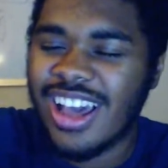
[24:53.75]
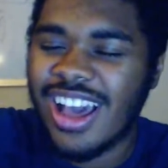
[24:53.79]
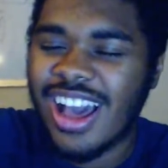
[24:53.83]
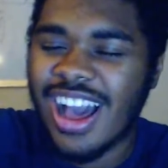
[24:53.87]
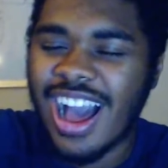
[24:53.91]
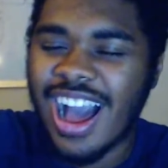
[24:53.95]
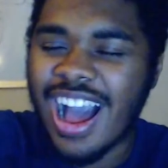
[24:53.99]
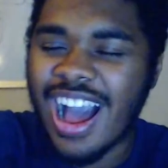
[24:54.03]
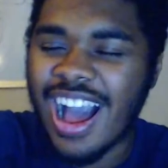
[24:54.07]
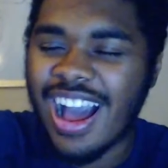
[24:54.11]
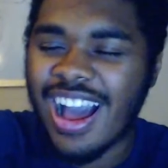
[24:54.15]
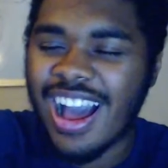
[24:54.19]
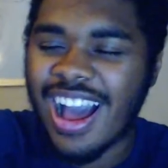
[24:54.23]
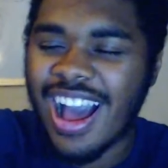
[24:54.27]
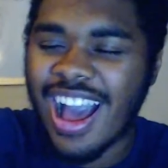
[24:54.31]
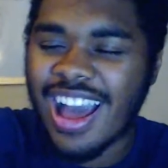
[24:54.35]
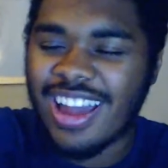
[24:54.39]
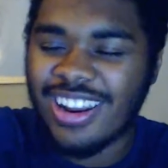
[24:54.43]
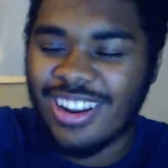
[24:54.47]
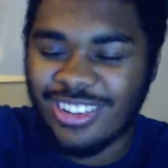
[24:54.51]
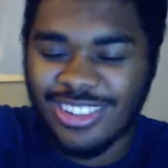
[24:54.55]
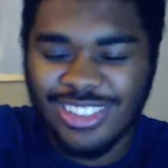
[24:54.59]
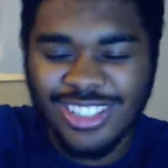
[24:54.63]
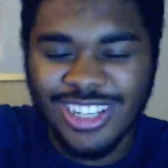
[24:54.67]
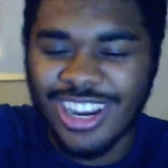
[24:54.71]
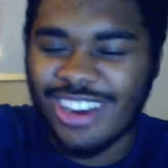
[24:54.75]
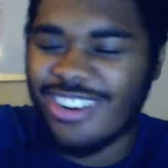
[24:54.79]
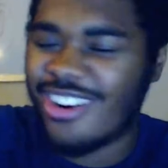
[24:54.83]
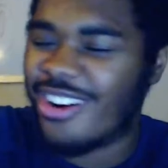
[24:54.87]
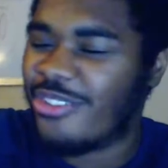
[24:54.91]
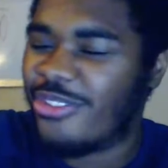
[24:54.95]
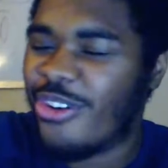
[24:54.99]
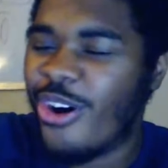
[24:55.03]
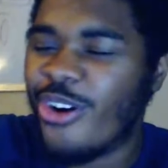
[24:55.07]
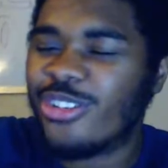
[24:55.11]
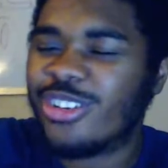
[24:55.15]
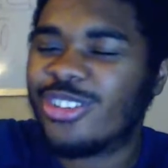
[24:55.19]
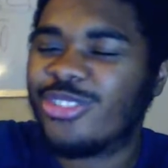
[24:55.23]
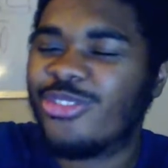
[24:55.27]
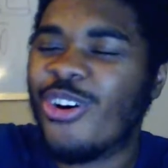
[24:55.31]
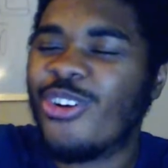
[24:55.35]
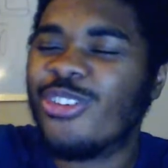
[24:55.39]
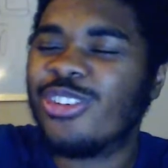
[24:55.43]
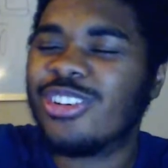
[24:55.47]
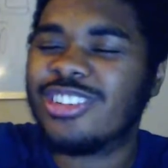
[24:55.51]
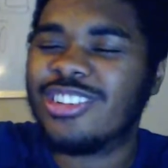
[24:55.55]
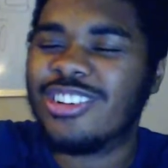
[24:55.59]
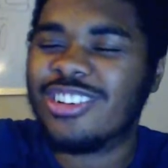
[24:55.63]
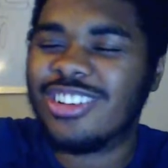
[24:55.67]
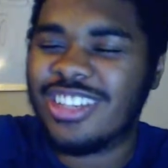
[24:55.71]

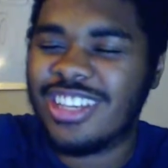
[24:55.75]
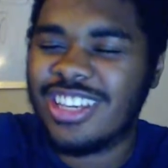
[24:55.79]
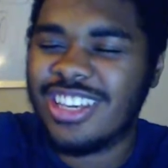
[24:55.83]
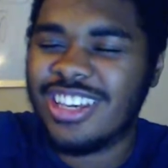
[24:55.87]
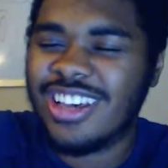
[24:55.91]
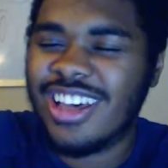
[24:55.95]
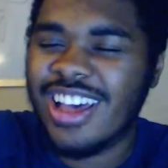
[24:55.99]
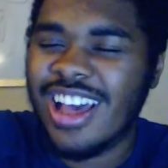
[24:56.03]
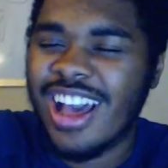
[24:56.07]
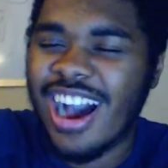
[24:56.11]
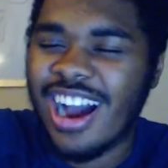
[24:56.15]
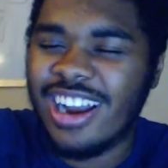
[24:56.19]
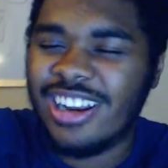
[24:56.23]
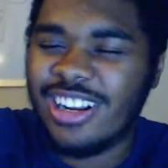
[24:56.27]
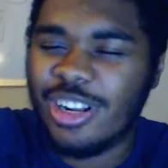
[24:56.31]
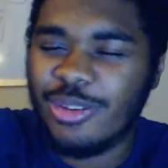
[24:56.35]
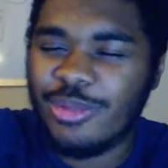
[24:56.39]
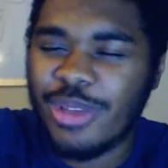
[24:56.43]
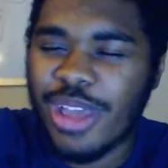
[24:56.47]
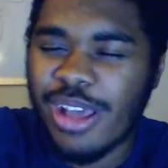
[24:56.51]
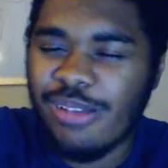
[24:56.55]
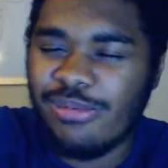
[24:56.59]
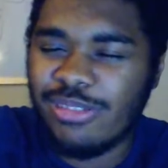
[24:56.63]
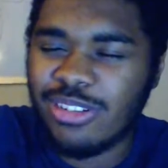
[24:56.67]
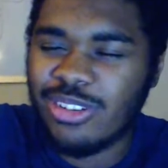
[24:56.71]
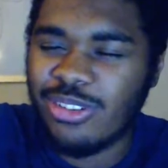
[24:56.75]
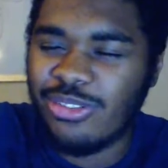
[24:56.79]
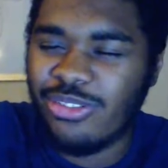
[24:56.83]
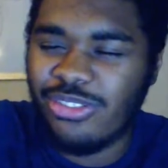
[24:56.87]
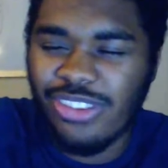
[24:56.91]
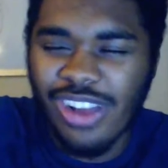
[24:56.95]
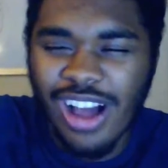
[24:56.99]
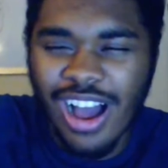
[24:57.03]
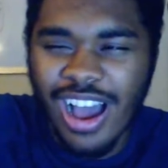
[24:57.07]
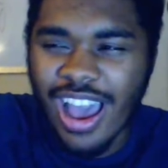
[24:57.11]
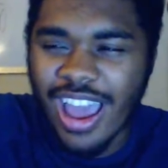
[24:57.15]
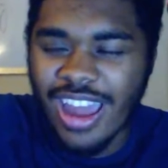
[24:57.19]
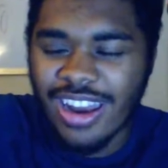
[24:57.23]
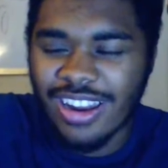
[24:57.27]
focus your ki and you'll be able to fly.